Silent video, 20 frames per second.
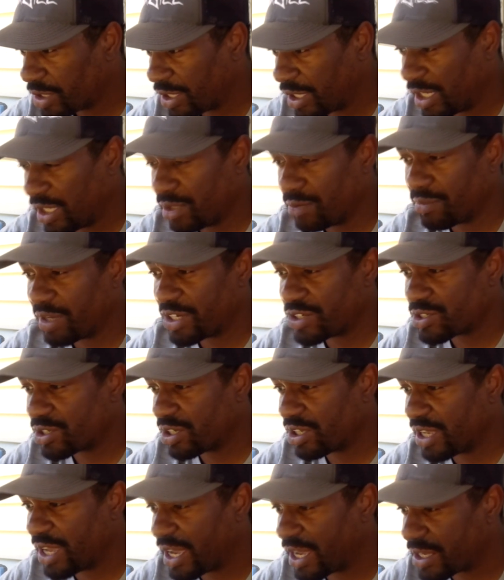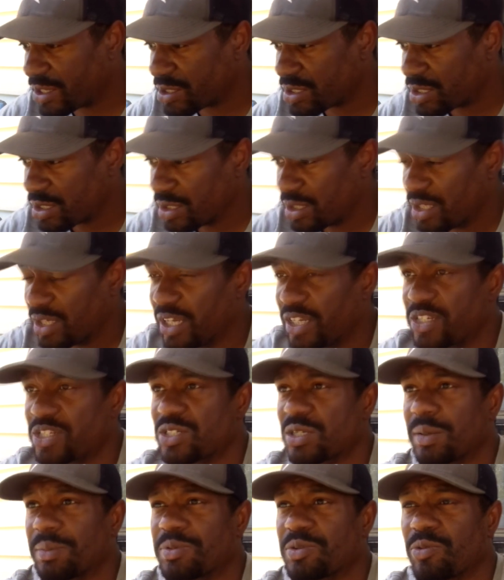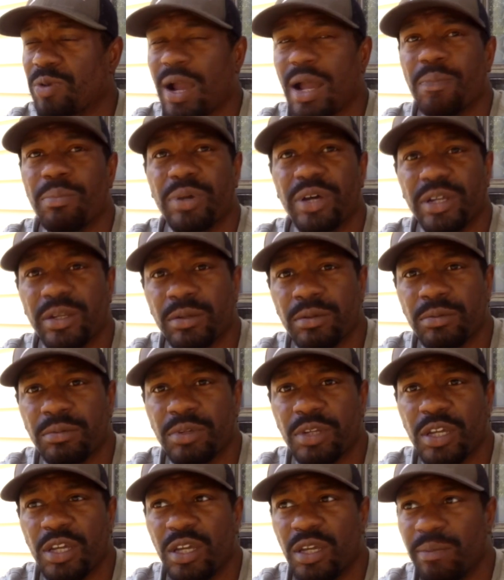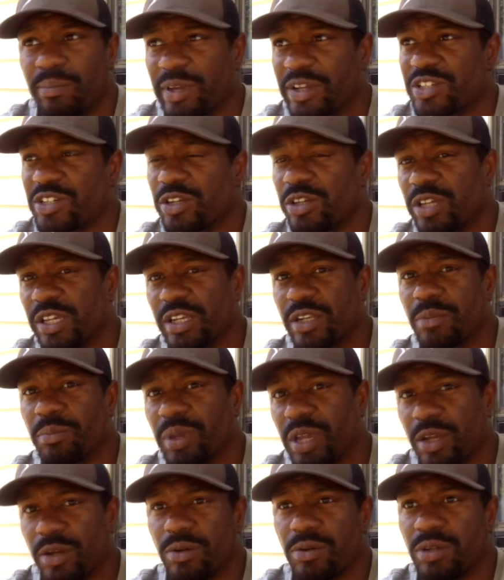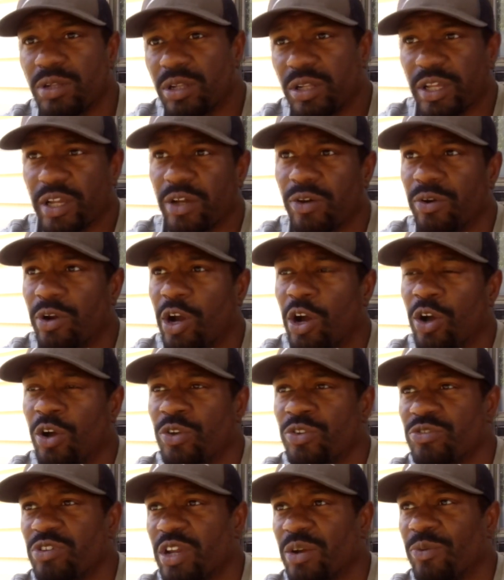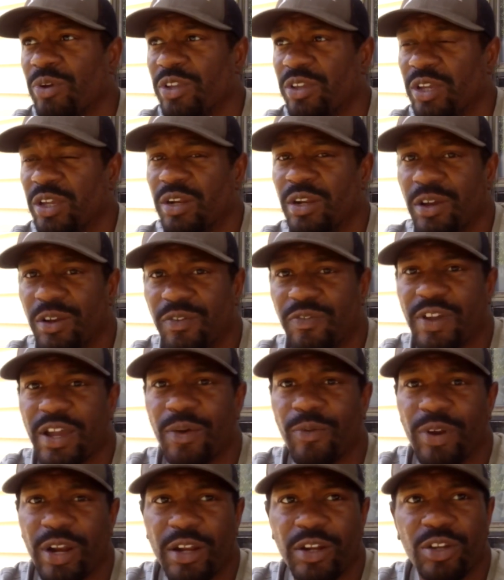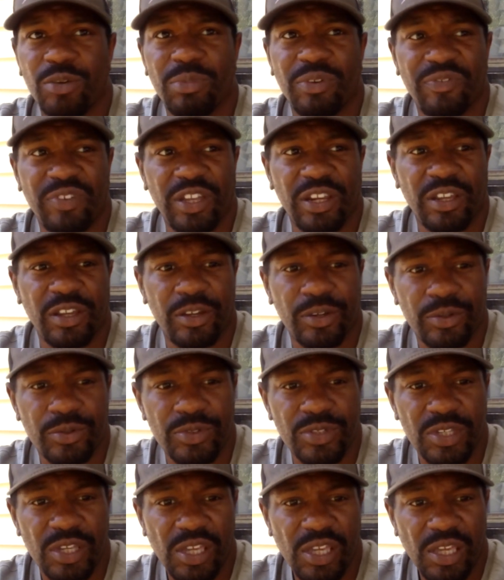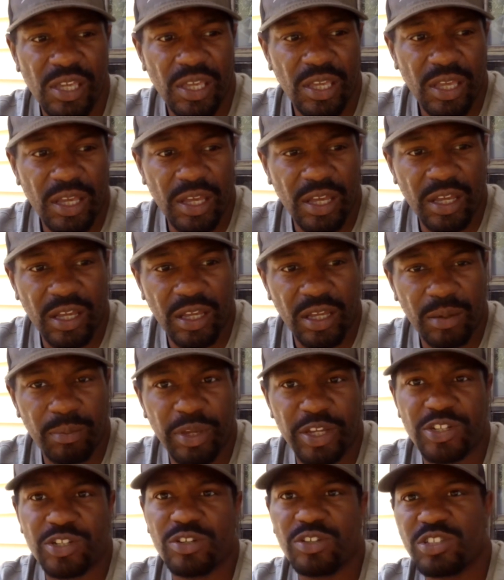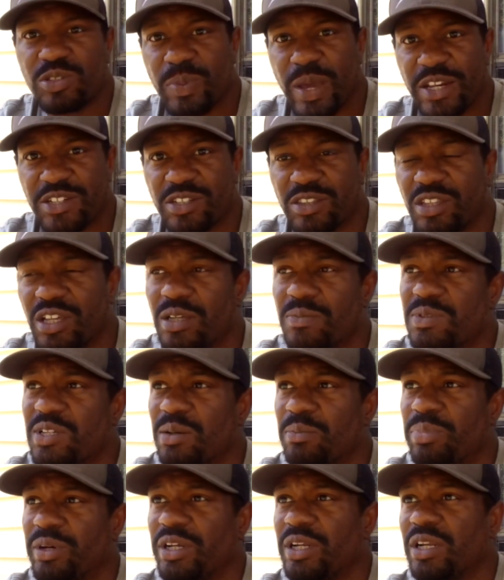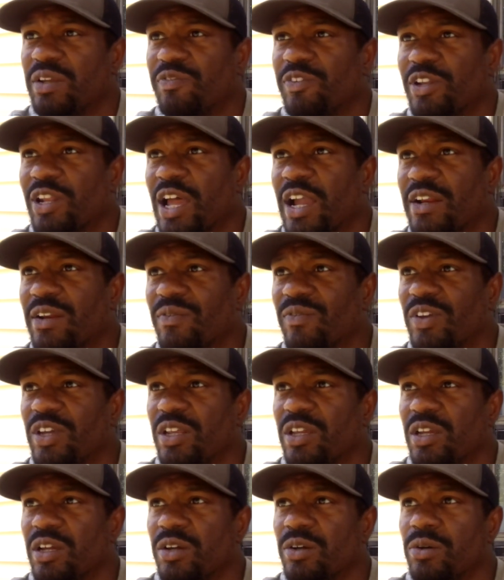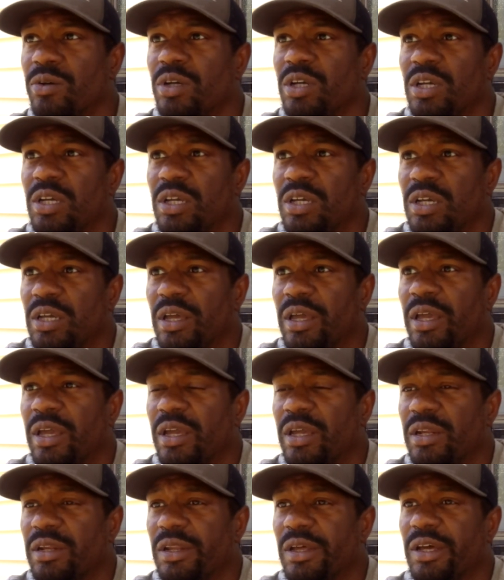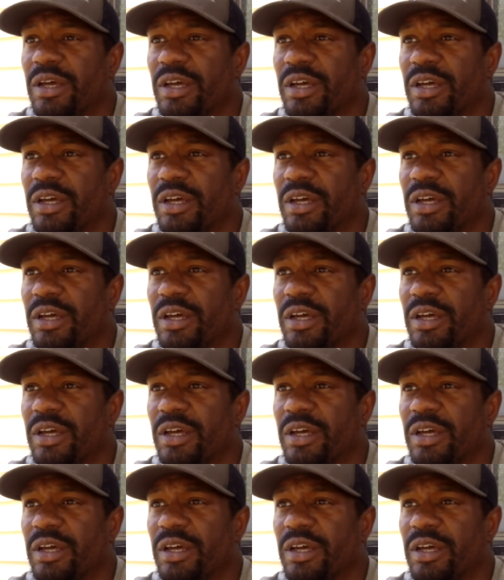again, make sure you guys hit the subscribe button. Make sure you hit the bell. Click on all, so that way you get notified when I do my videos. Make sure you smash the thumbs up button if you like the video. And